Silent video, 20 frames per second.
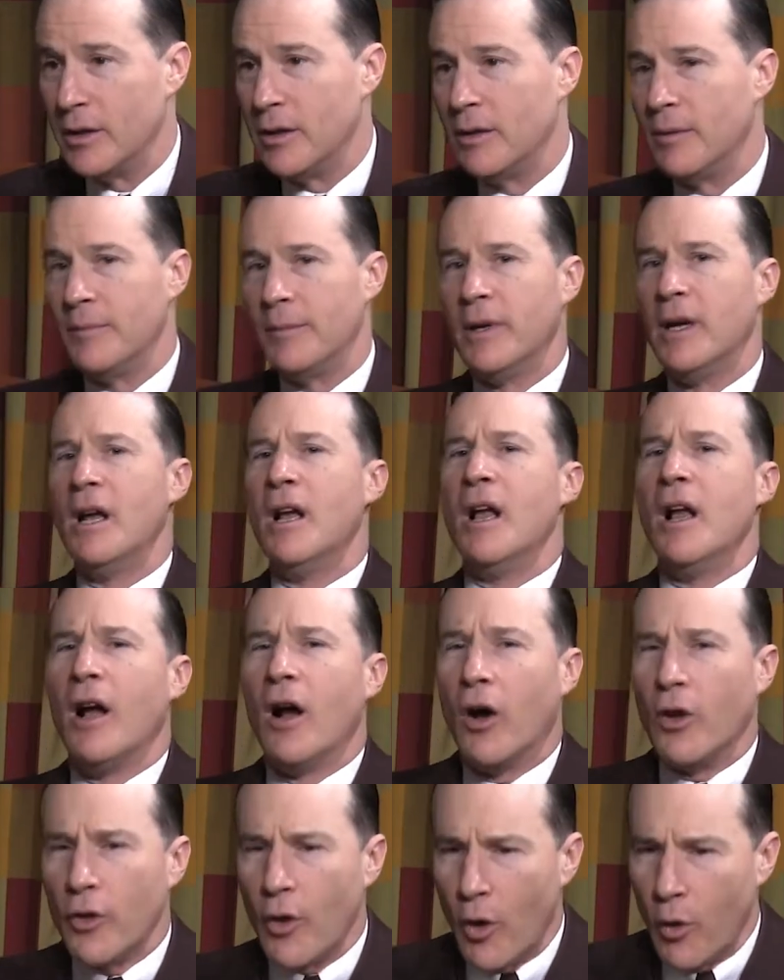Um,
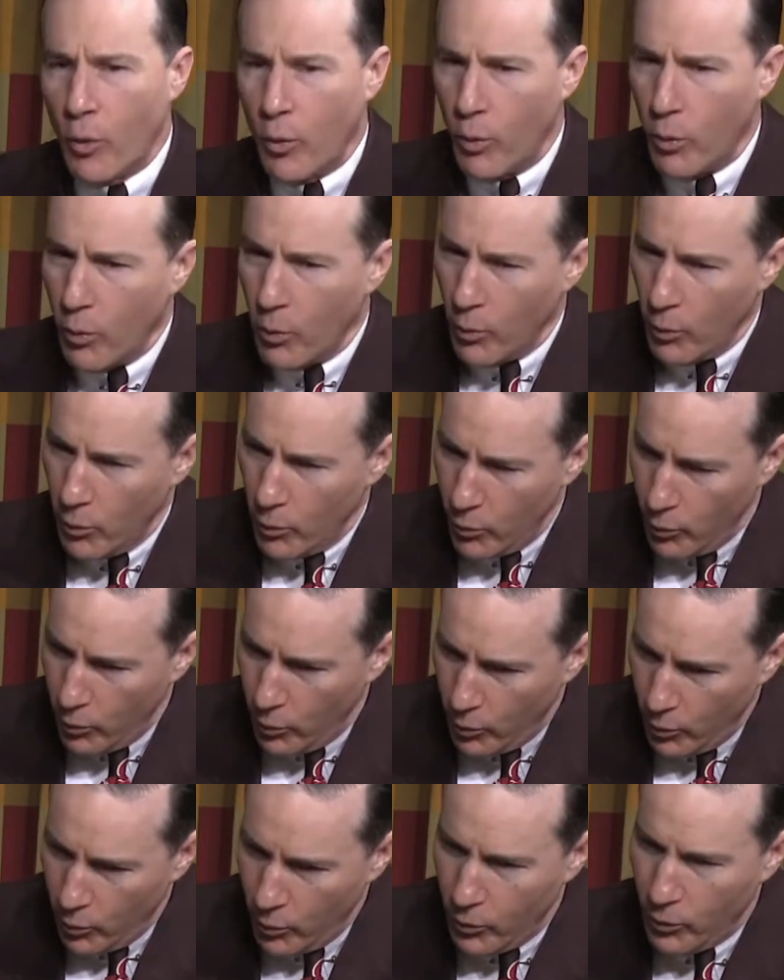although
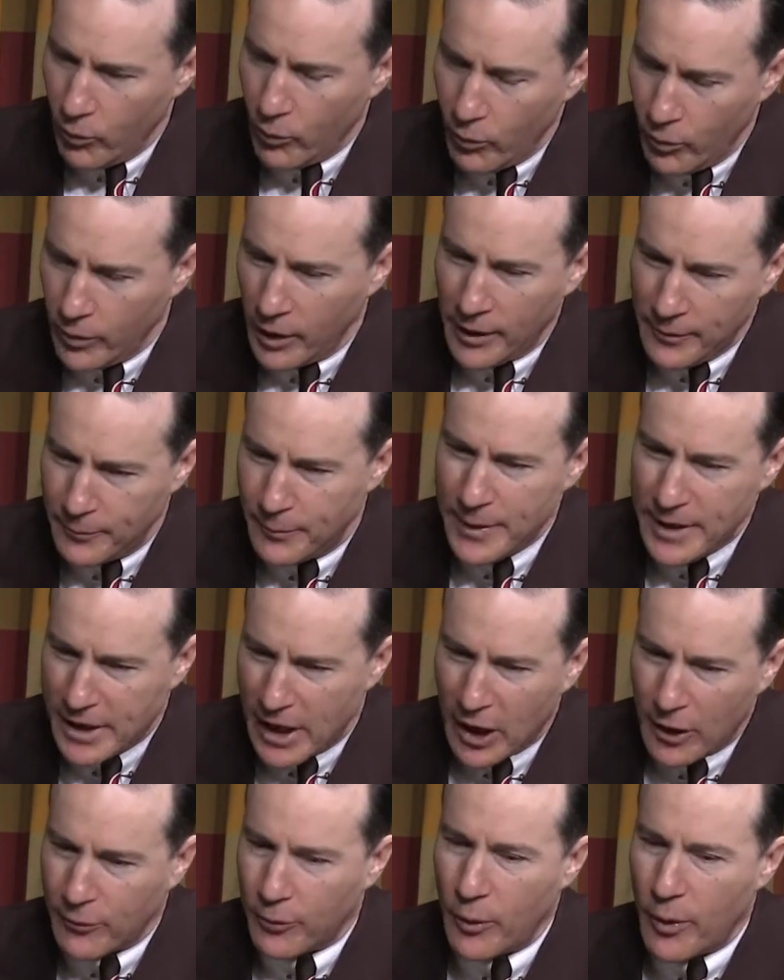I'd be
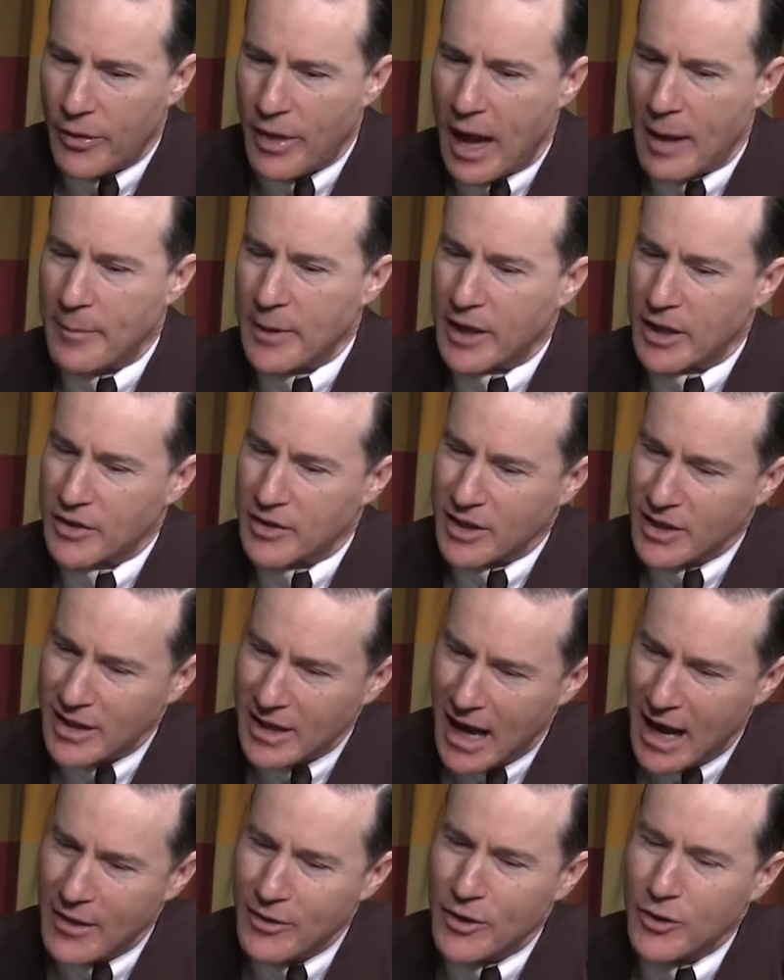careful with that because
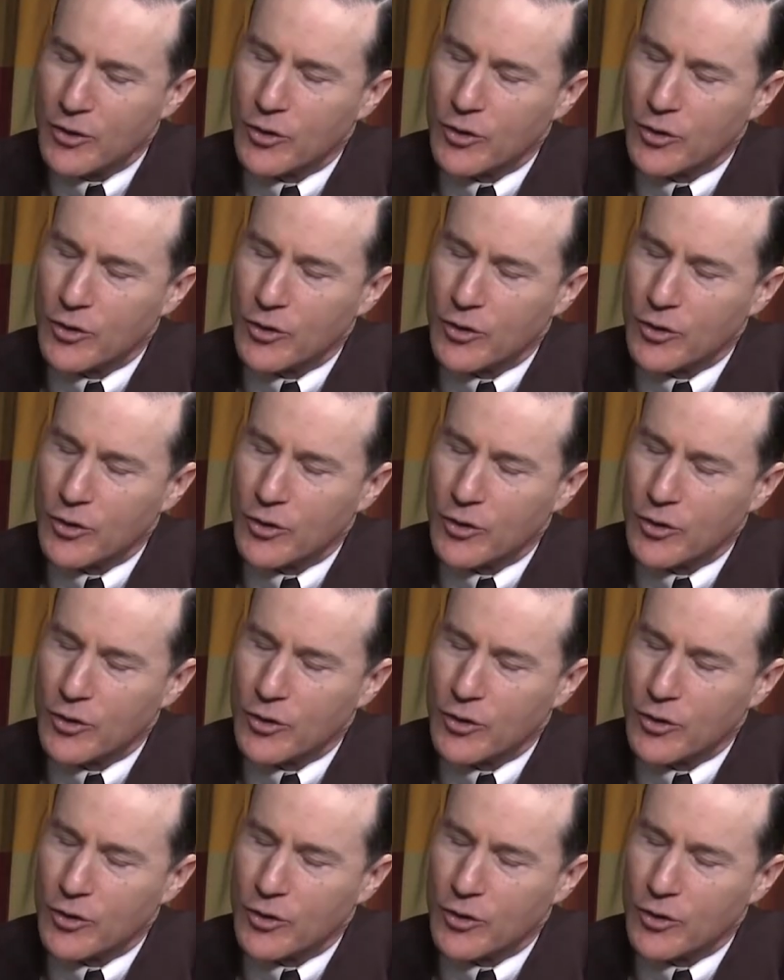again,